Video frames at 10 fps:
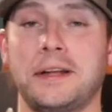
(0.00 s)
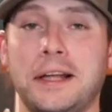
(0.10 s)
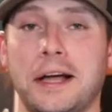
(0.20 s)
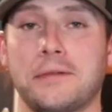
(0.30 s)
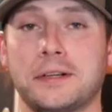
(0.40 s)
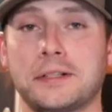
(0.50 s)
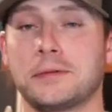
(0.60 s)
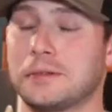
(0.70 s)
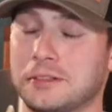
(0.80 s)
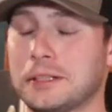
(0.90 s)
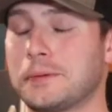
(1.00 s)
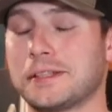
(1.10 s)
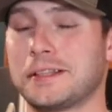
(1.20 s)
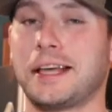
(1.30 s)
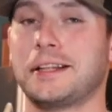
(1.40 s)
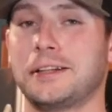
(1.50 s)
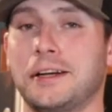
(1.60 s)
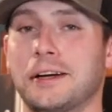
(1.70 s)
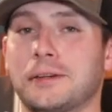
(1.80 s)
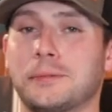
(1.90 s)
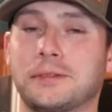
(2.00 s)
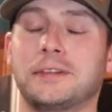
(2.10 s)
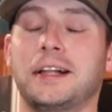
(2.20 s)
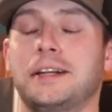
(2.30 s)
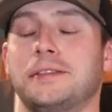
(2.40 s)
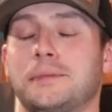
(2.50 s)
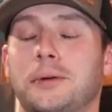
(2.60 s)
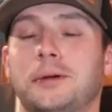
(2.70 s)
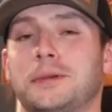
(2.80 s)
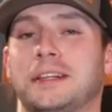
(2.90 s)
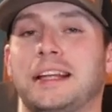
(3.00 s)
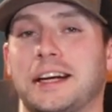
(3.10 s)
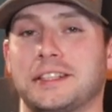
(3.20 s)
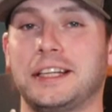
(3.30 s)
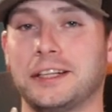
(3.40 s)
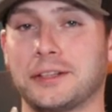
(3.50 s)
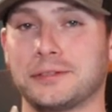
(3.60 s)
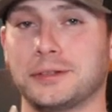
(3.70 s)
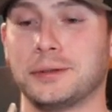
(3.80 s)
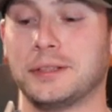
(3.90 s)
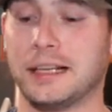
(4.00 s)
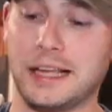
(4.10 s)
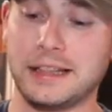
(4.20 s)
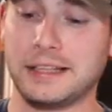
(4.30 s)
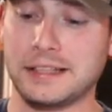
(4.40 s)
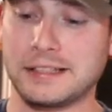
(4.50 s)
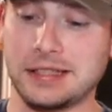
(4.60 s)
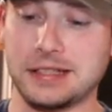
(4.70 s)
many hours, which really wasn't that long, we're finally to the point where we can actually eat our food. And this